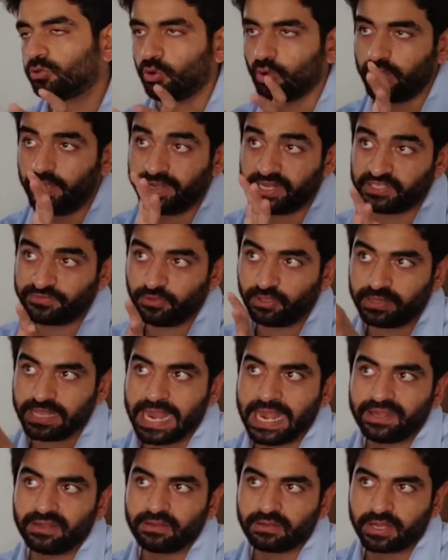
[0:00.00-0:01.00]
So the qualities for
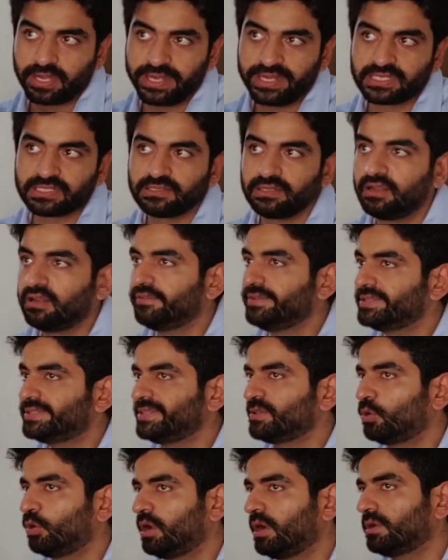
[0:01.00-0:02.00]
that traditional
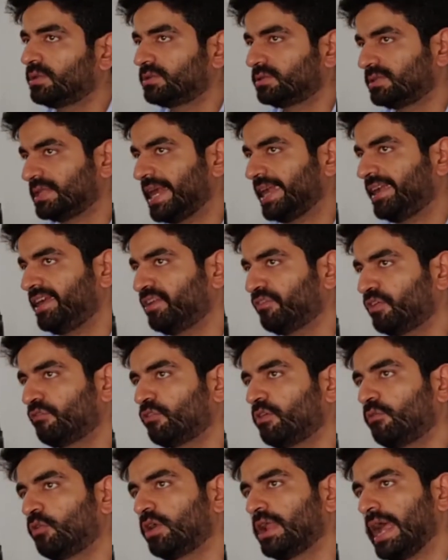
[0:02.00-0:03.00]
VC role are slightly
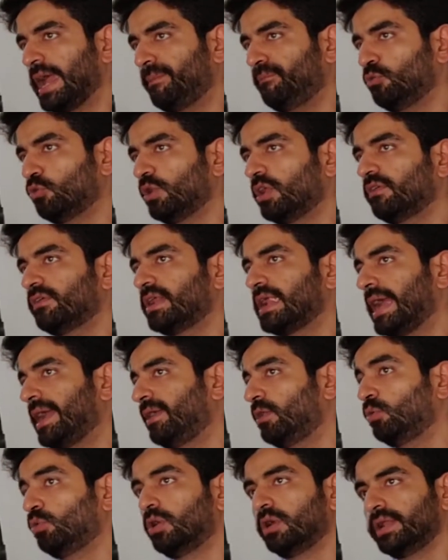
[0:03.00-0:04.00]
different from what I'm doing, where
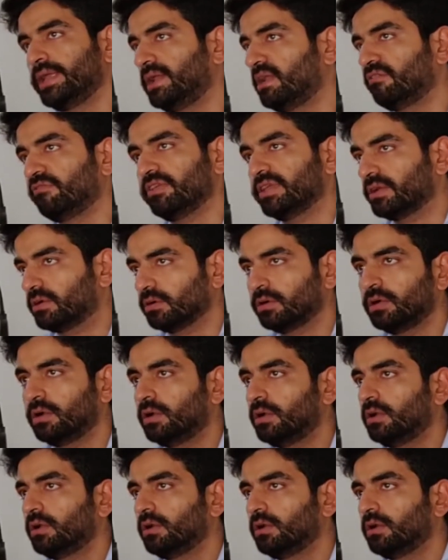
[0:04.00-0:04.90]
I do a deal a week.